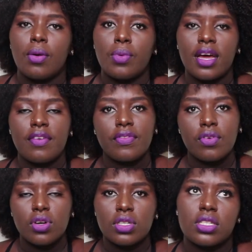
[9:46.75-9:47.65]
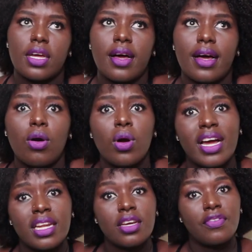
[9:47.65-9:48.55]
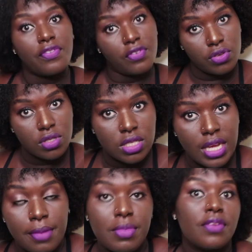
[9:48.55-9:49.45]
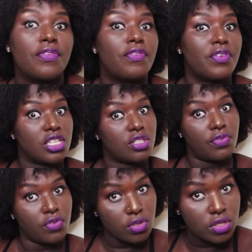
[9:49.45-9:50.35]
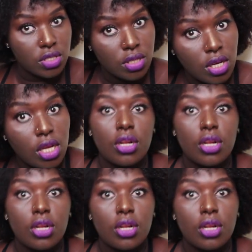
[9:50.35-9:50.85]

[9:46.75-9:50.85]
we have got organic foods, I mean fresh foods,